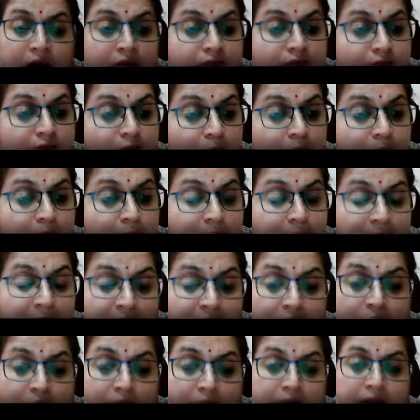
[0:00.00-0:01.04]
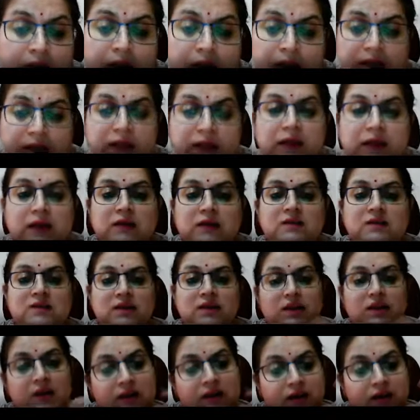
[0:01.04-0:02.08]
from a particular agriculture
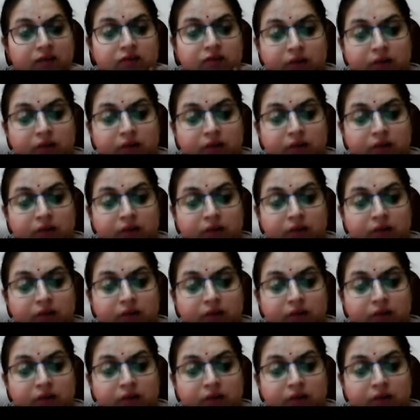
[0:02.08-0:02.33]
area will